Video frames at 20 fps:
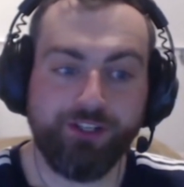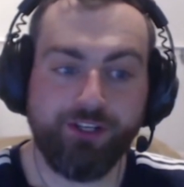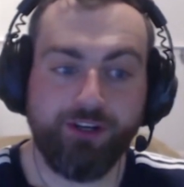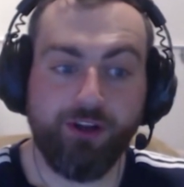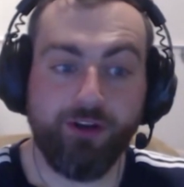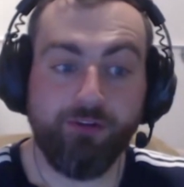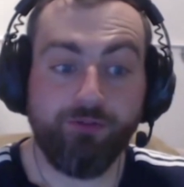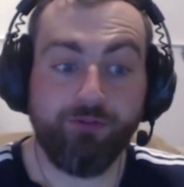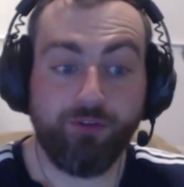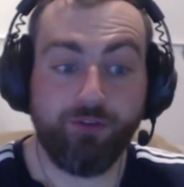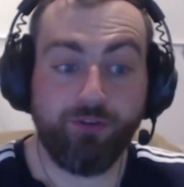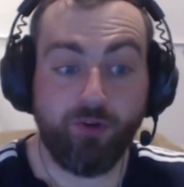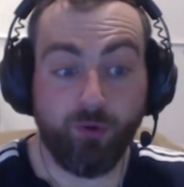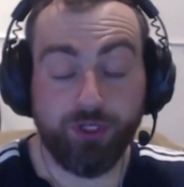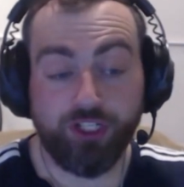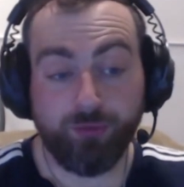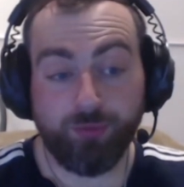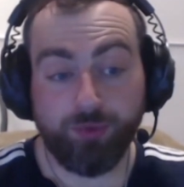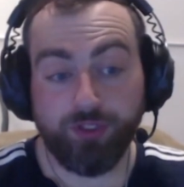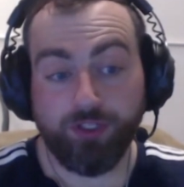to know
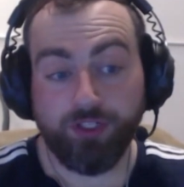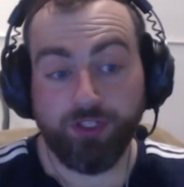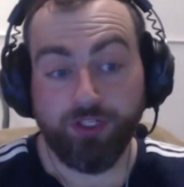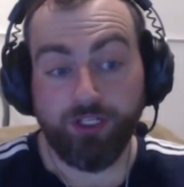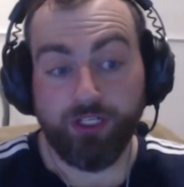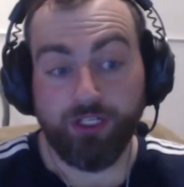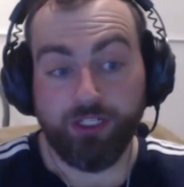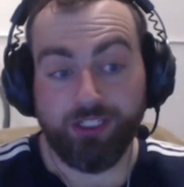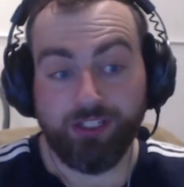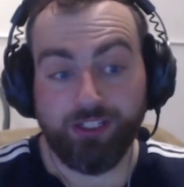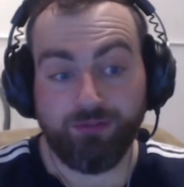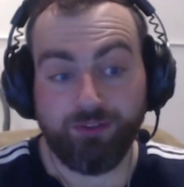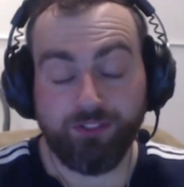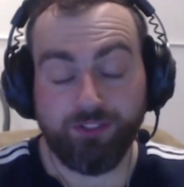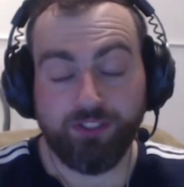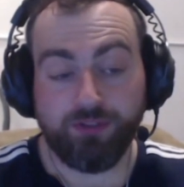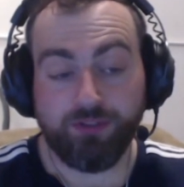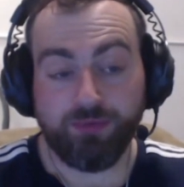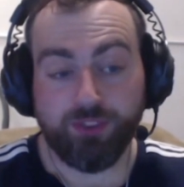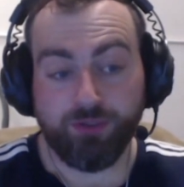viewership
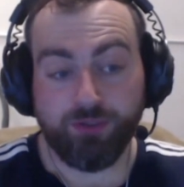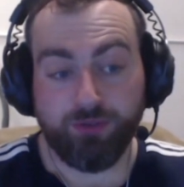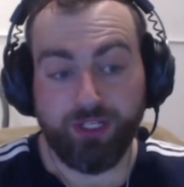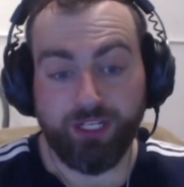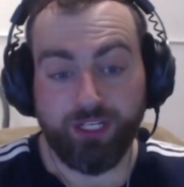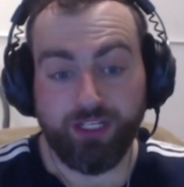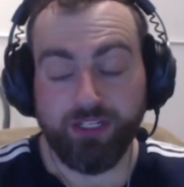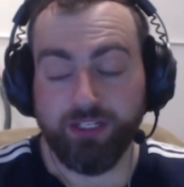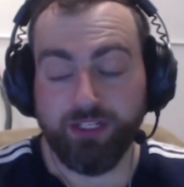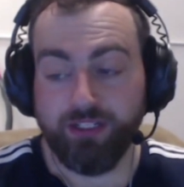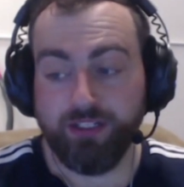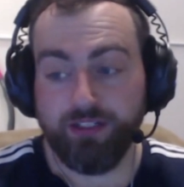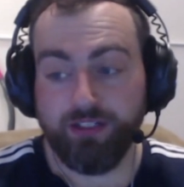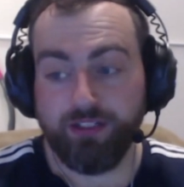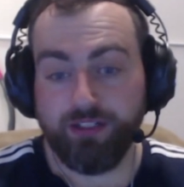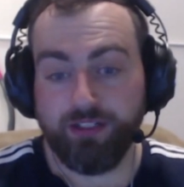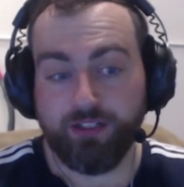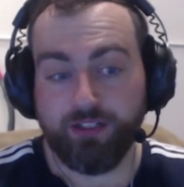differences between